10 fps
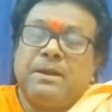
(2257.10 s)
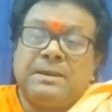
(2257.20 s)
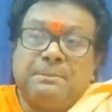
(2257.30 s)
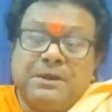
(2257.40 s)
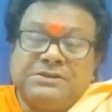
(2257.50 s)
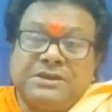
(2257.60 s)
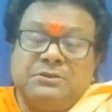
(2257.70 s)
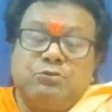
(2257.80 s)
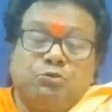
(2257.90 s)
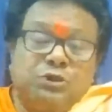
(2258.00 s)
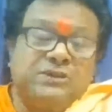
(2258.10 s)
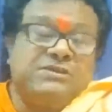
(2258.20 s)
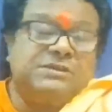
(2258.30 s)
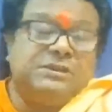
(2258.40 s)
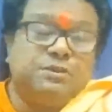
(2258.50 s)
But a person who
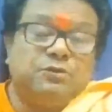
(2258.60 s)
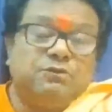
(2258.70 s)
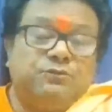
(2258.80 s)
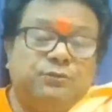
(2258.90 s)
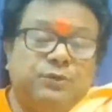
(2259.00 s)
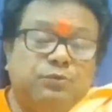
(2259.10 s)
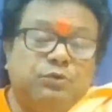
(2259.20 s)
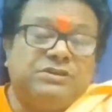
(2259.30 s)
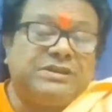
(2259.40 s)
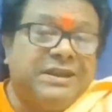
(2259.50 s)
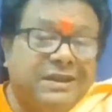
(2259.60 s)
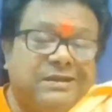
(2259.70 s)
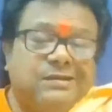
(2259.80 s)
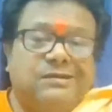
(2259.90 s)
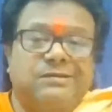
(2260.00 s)
is
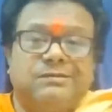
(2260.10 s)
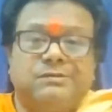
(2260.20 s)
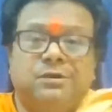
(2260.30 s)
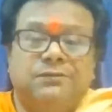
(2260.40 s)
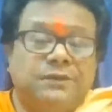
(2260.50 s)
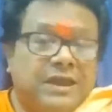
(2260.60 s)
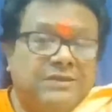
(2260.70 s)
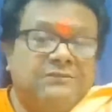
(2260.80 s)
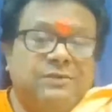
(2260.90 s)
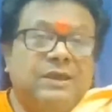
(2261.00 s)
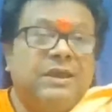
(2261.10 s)
scared of life,